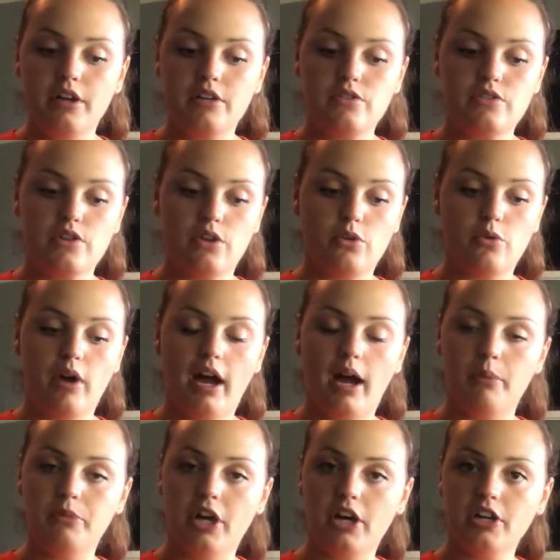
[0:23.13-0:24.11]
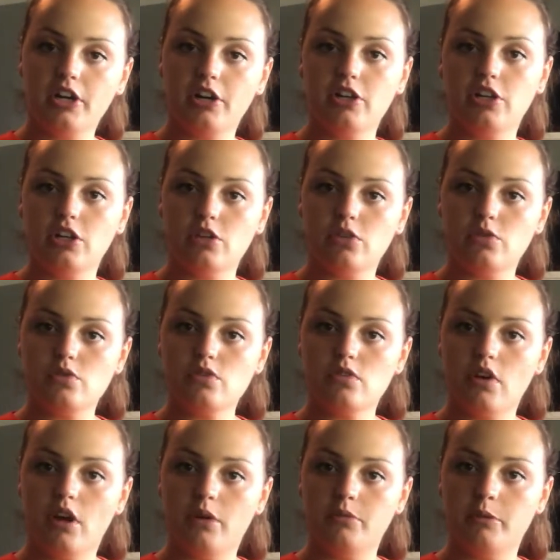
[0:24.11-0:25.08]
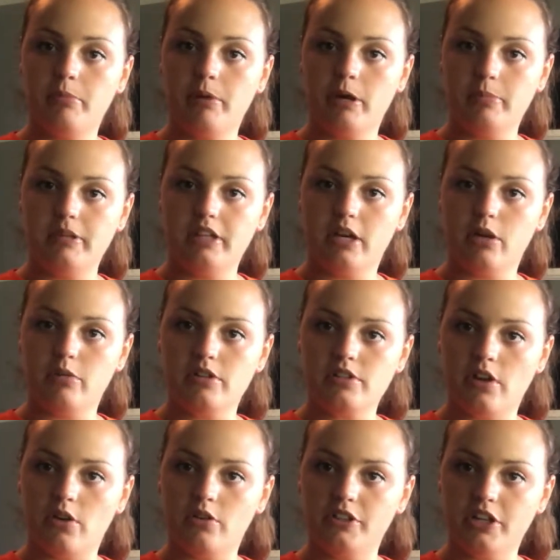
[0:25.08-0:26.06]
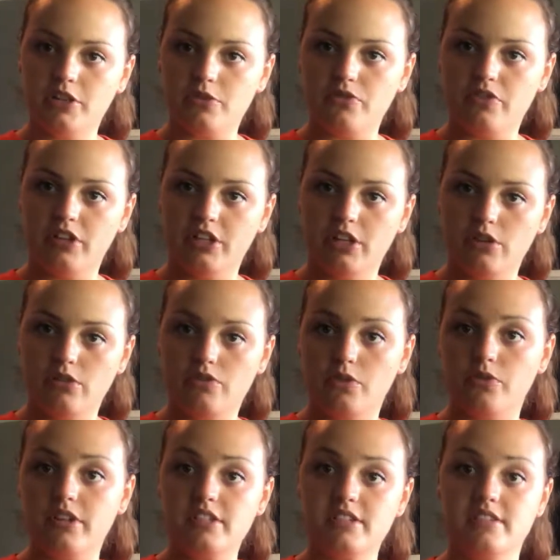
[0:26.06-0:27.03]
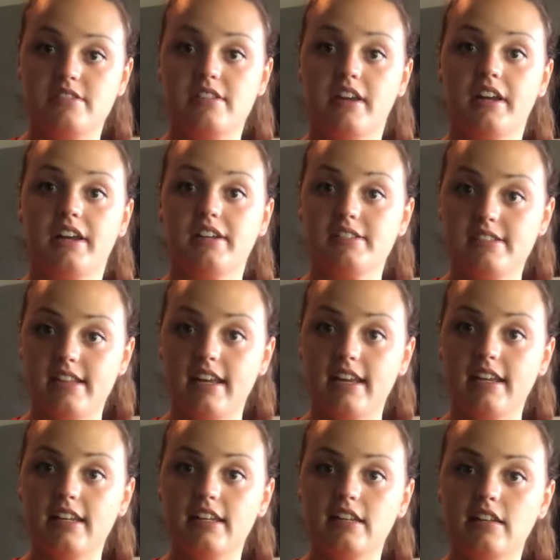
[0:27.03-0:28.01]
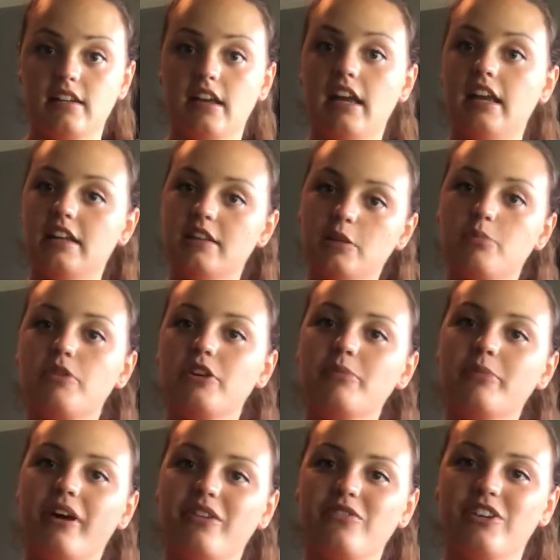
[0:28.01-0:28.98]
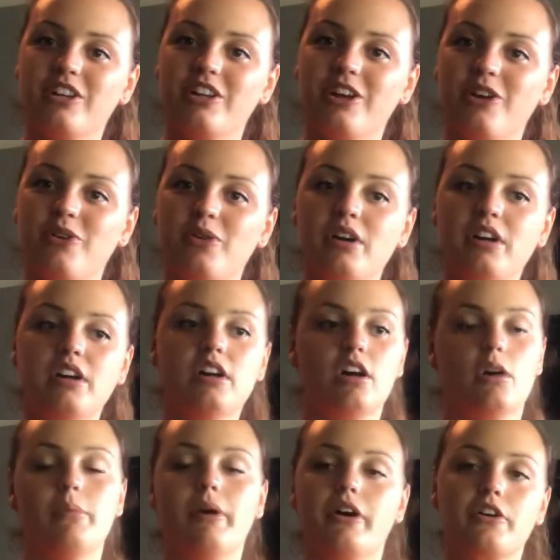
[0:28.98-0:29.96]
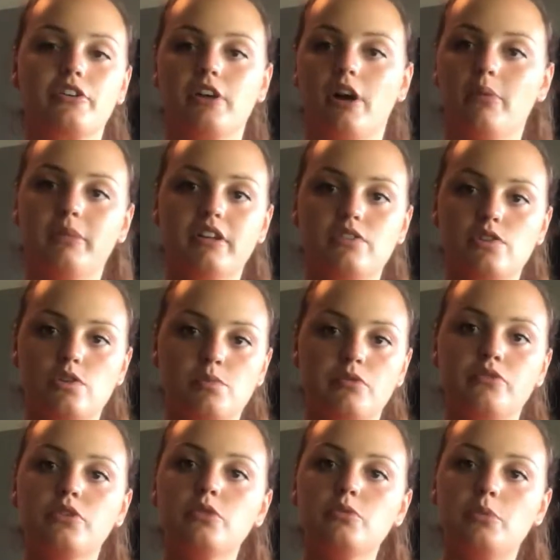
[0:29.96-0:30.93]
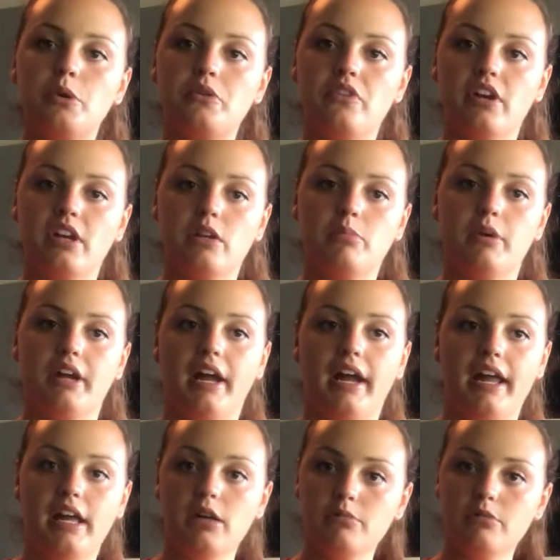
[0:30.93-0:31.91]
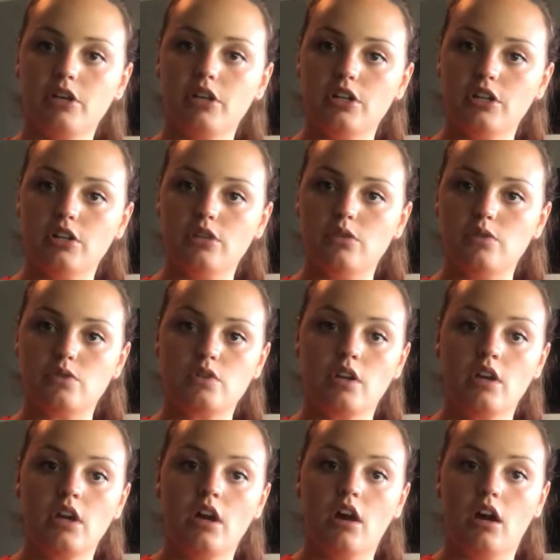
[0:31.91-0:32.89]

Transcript: So I'm not going to use the puppy that we saw in the other video for reasons that I stated in the Premac video about her not being super food motivated, but I am going to use